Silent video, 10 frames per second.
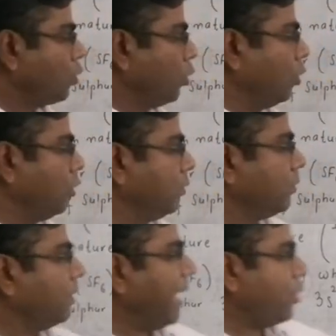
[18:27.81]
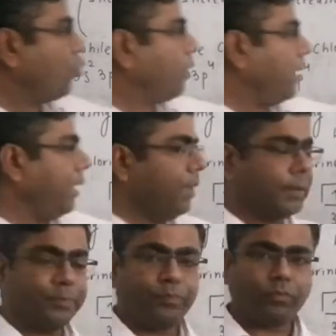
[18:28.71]
So
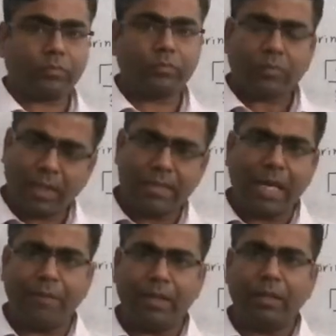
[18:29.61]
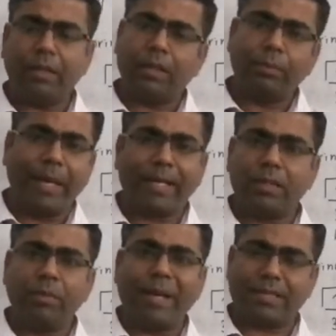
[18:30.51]
H2P is having the
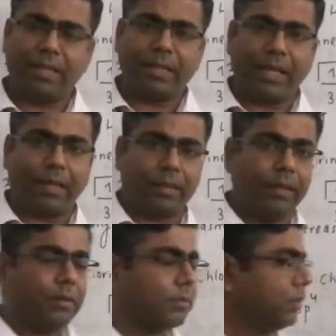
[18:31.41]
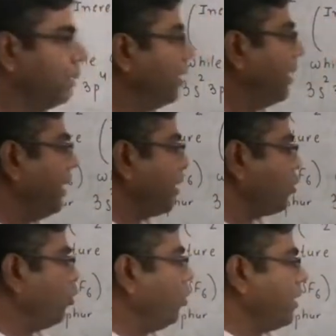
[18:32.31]
maximum acidic character and
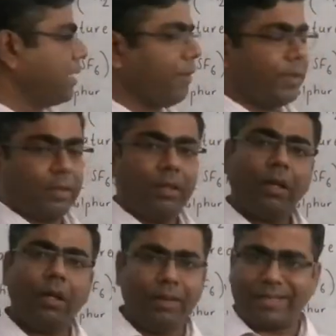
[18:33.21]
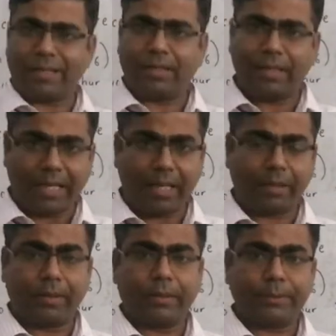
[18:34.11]
H2O is having the least acidic
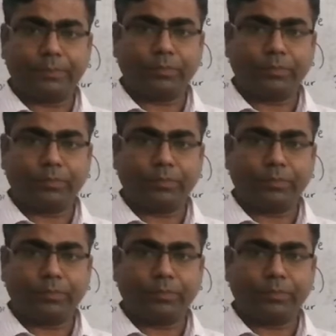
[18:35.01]
character.